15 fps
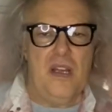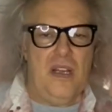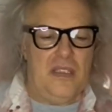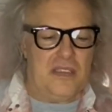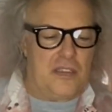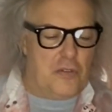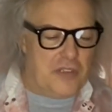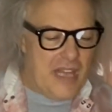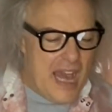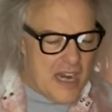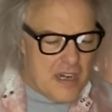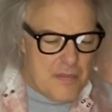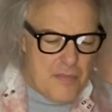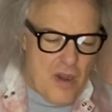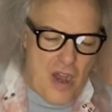So with that
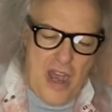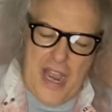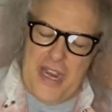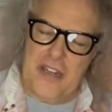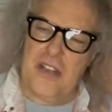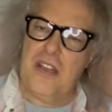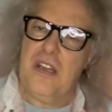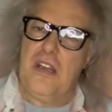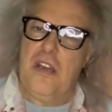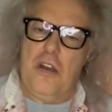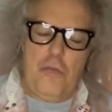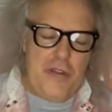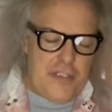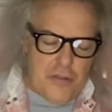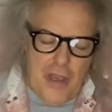in mind,
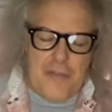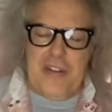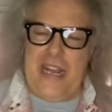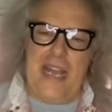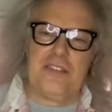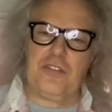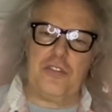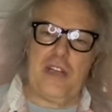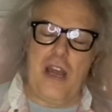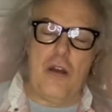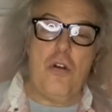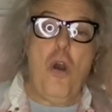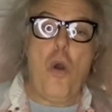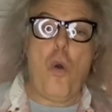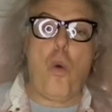we do have an answer
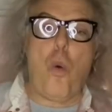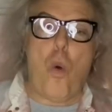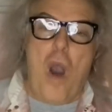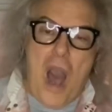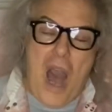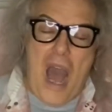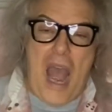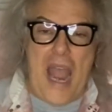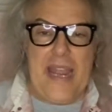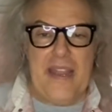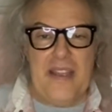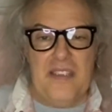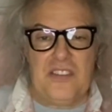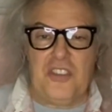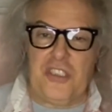now. Why
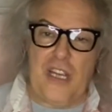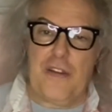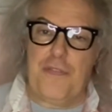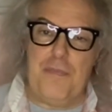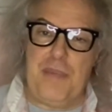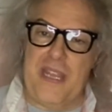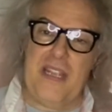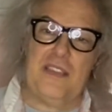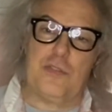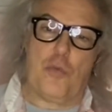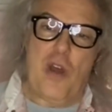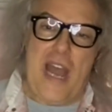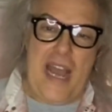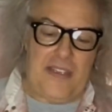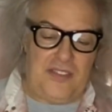is Jeff
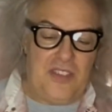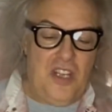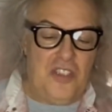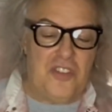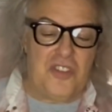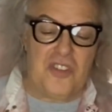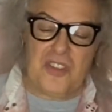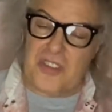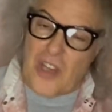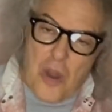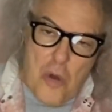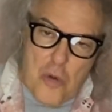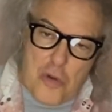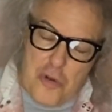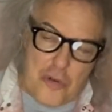Beeswax
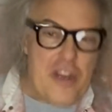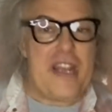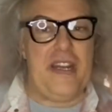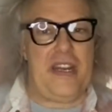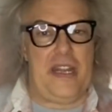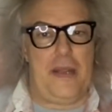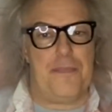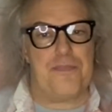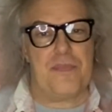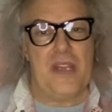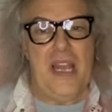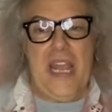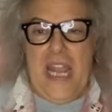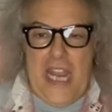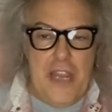so greedy.
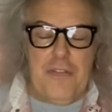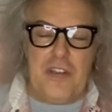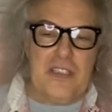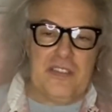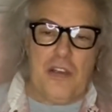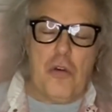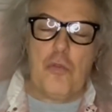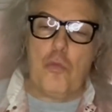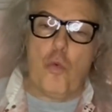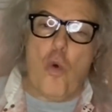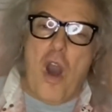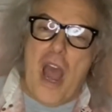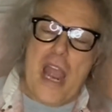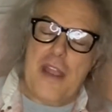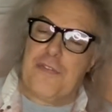Even his own
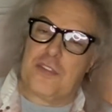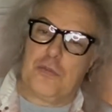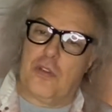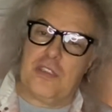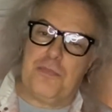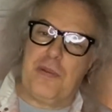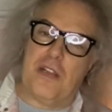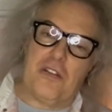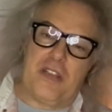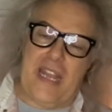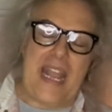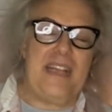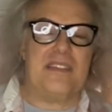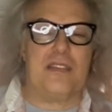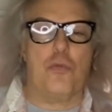wife, as well as Bill
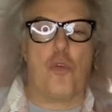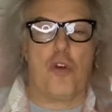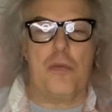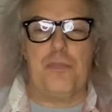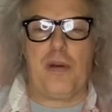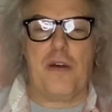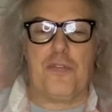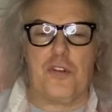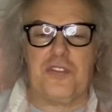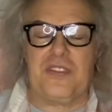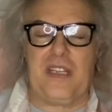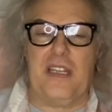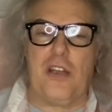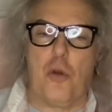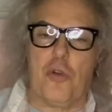Gates and Warren Buffett, are
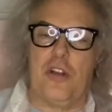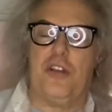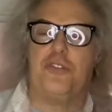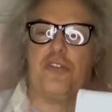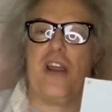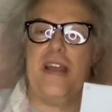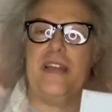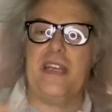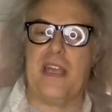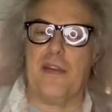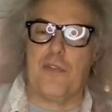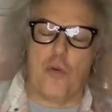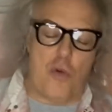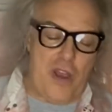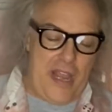saying, no, we're going to try and give
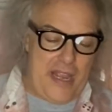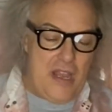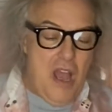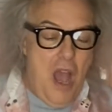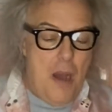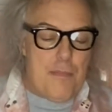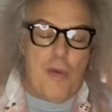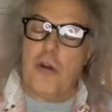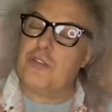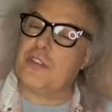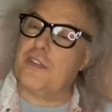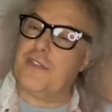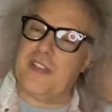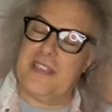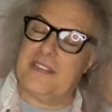away most
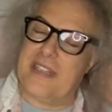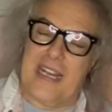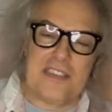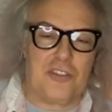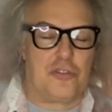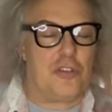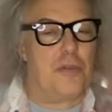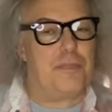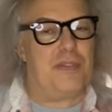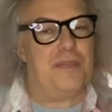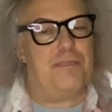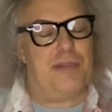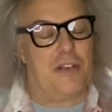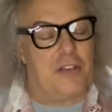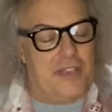of these extra
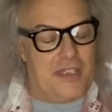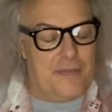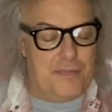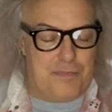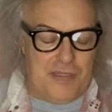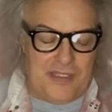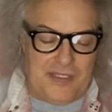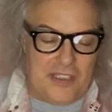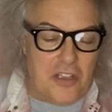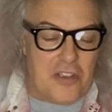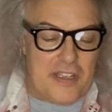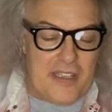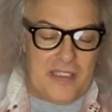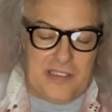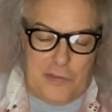billion
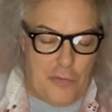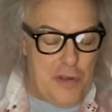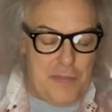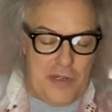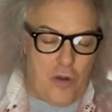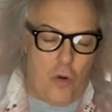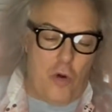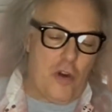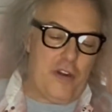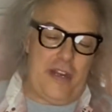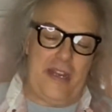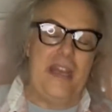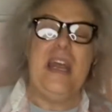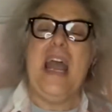bazillions that we've been hoarding